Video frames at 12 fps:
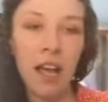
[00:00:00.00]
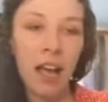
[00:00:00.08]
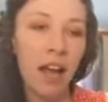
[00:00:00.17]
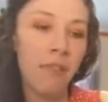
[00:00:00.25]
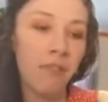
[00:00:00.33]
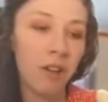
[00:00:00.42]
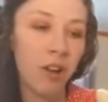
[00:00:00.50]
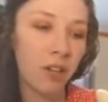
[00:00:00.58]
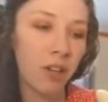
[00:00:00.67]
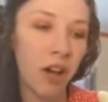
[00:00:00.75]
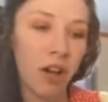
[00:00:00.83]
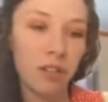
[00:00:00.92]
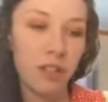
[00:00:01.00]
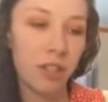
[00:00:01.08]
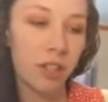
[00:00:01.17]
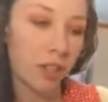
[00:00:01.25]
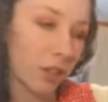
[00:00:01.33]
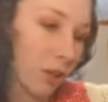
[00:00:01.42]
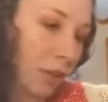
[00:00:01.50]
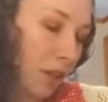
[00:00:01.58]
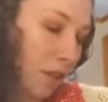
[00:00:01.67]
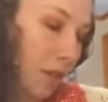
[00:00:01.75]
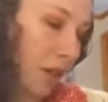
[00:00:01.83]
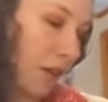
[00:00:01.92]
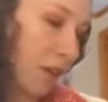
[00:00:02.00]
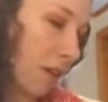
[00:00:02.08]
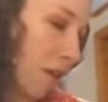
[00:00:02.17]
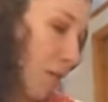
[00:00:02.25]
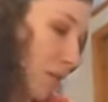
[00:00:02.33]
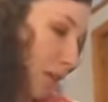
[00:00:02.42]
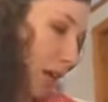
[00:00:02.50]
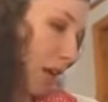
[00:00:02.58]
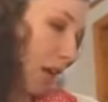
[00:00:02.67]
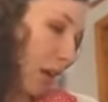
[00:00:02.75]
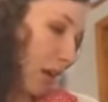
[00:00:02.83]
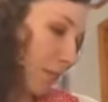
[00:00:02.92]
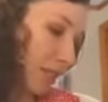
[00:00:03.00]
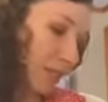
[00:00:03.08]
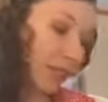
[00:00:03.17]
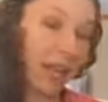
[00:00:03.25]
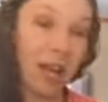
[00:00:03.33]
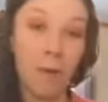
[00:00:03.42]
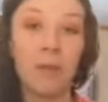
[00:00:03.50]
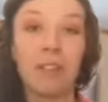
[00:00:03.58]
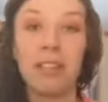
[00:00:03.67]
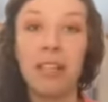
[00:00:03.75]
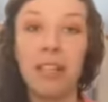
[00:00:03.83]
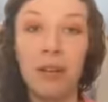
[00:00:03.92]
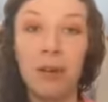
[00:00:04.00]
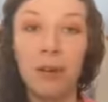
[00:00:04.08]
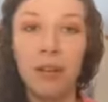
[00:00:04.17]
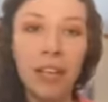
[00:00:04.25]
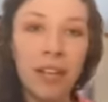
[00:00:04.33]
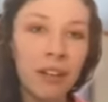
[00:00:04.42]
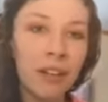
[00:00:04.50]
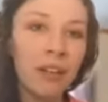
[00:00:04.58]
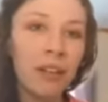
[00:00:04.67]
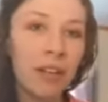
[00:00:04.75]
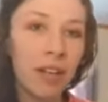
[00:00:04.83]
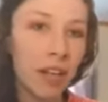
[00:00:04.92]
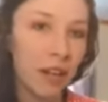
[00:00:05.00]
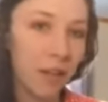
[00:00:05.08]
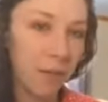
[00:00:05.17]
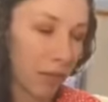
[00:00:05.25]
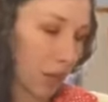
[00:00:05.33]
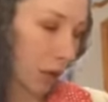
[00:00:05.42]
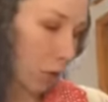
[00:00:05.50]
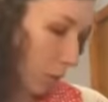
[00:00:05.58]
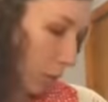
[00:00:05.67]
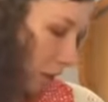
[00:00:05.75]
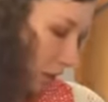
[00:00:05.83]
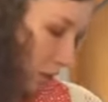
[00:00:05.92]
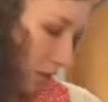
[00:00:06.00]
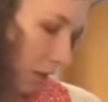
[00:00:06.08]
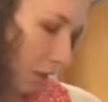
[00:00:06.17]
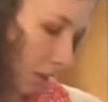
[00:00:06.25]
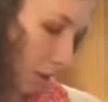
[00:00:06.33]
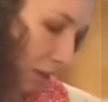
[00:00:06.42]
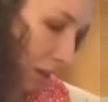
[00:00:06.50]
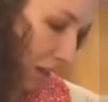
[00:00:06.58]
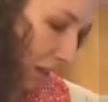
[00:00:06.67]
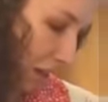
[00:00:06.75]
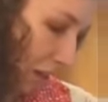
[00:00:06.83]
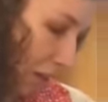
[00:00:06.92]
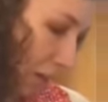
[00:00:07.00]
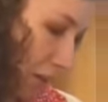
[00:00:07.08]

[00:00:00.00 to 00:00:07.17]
I have not talked to you in a very long time since I was little. Hope work's going good.